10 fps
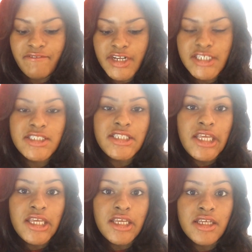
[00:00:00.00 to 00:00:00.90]
First
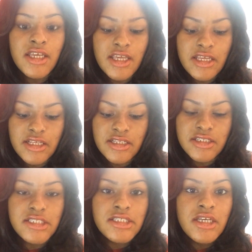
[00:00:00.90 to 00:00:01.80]
thing
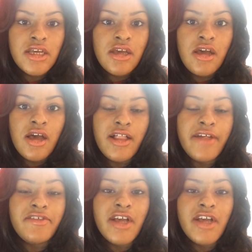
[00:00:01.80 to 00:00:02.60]
is, a lot of